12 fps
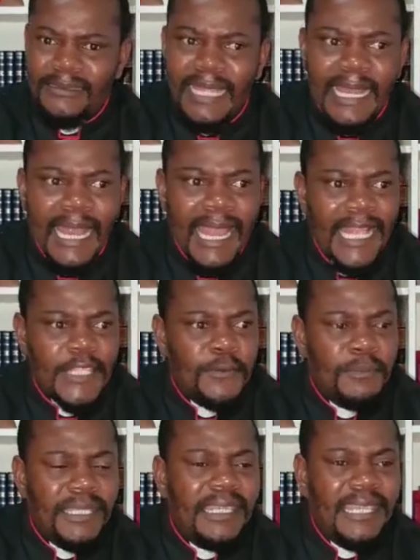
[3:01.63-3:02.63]
that had to
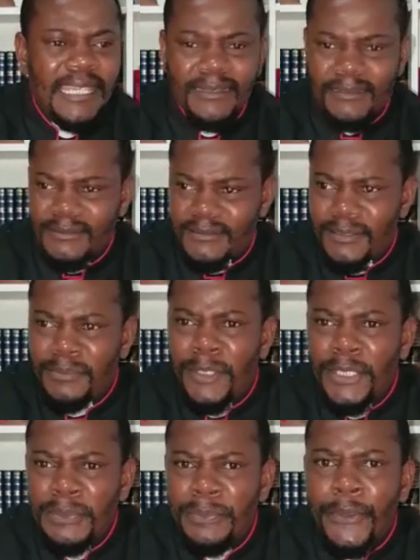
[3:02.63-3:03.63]
be killed, the
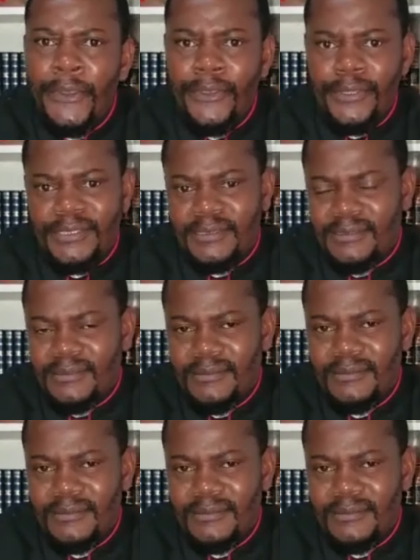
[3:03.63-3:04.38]
many birds